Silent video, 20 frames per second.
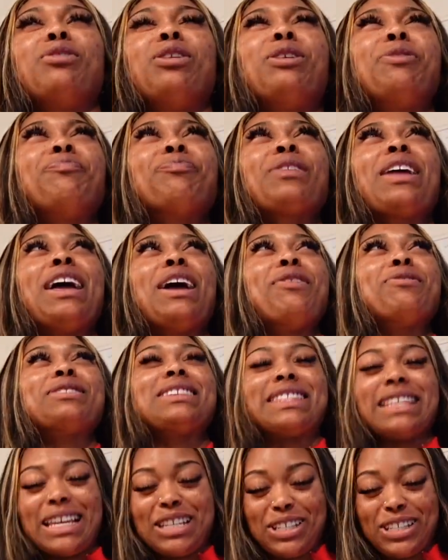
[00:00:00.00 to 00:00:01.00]
well, it was
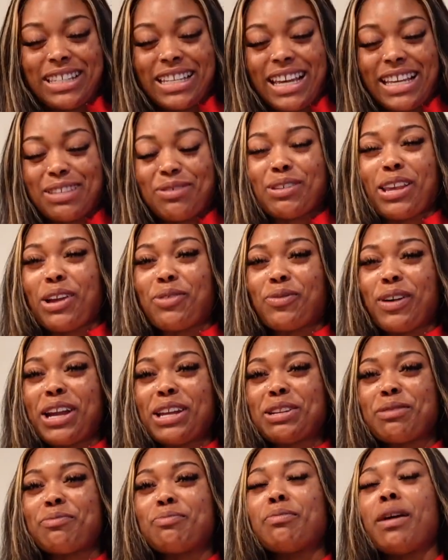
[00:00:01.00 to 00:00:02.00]
just interesting because it was like
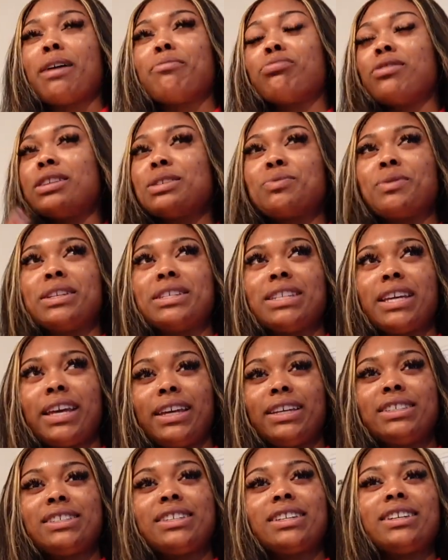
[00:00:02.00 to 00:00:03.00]
random. My brunch with
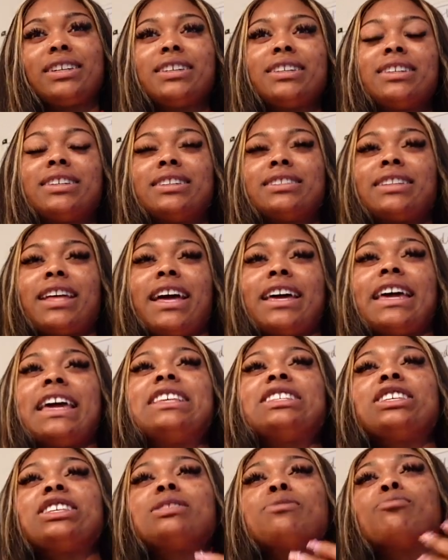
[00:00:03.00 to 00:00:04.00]
Daisha, like
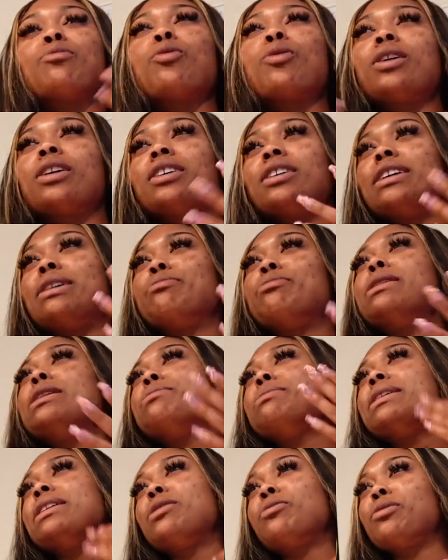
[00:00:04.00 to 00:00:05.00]
it's just more me
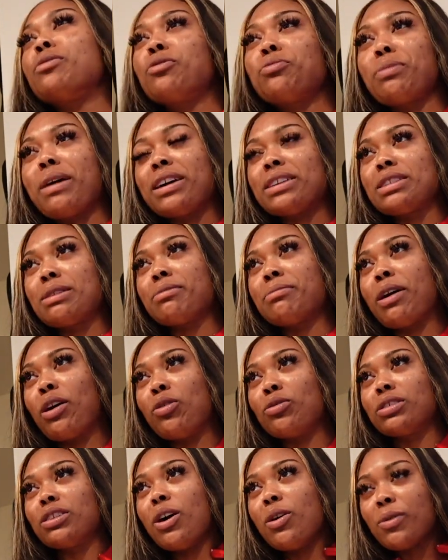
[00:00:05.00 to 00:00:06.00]
meeting up with my some of my
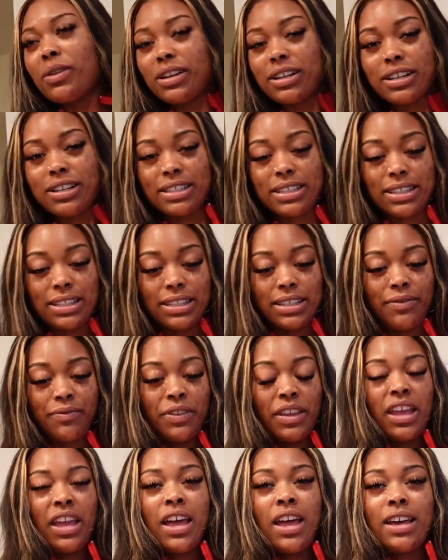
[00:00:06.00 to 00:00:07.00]
old coworkers and stuff.
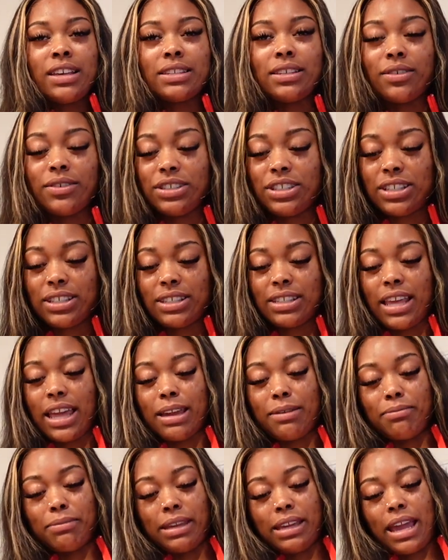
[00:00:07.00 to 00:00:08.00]
Yeah. So it's just
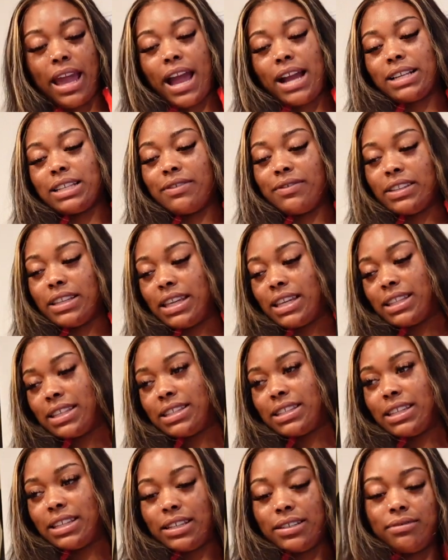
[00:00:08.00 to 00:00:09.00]
like me actively in the
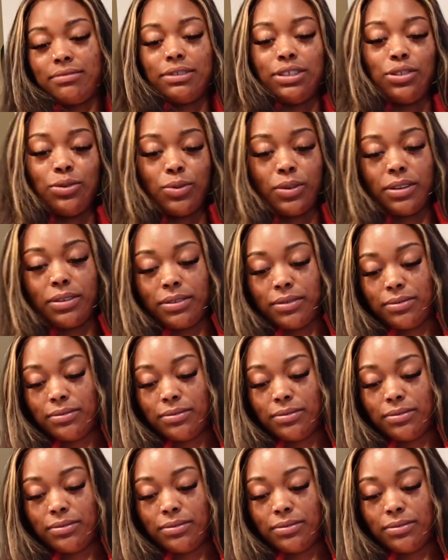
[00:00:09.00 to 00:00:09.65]
city doing,